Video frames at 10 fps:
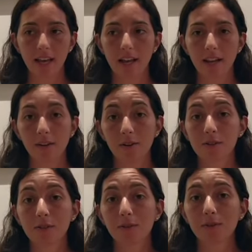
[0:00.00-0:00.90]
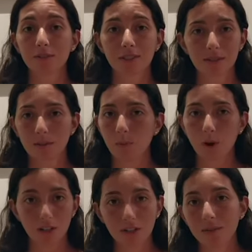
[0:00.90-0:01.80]
and also just
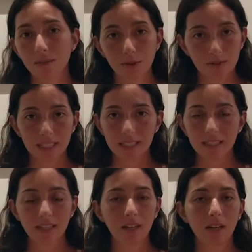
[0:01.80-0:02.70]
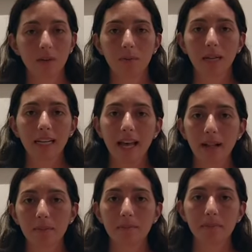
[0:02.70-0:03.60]
watching movies, really
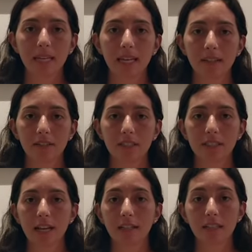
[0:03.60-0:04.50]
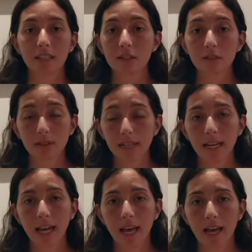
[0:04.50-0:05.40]
helped me understand
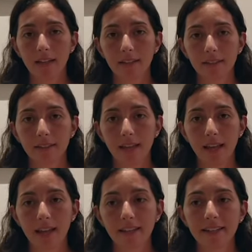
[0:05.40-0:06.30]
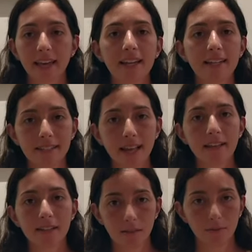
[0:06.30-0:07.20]
history and get a
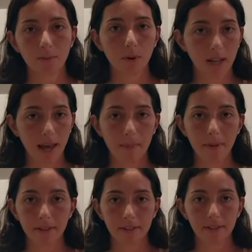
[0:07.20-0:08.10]
sense of what happened.